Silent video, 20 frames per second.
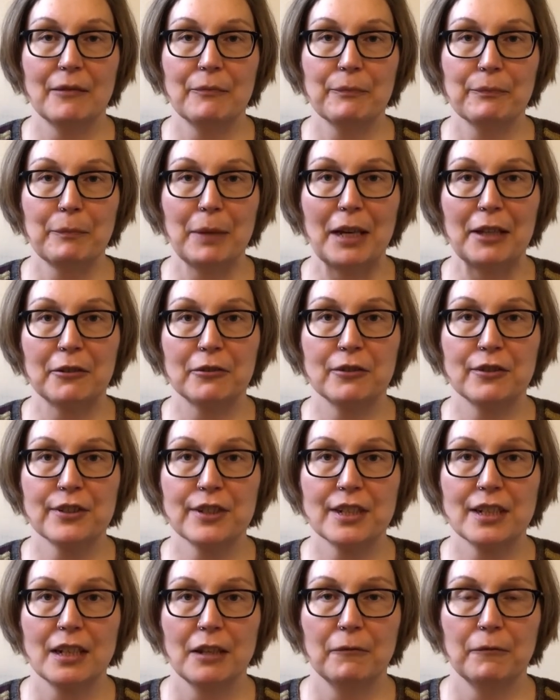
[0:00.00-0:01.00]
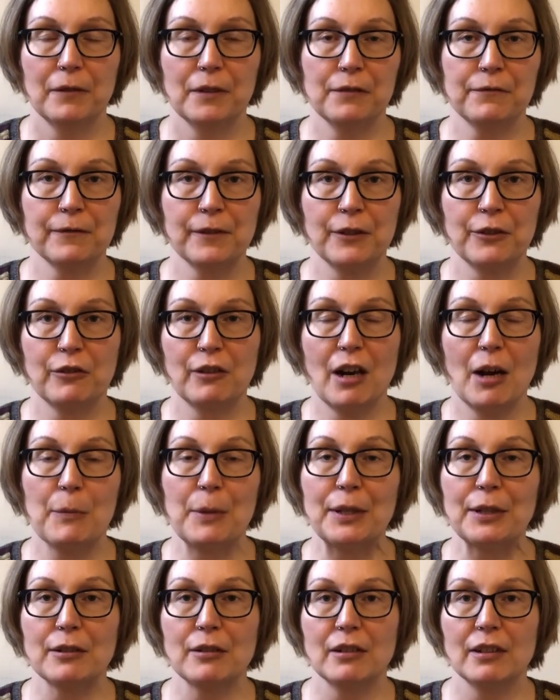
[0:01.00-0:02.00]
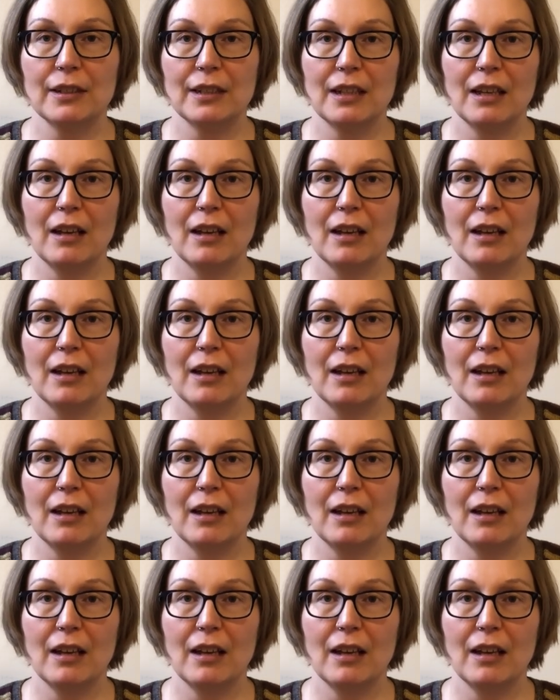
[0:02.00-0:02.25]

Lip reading: patterns, feel free to comment on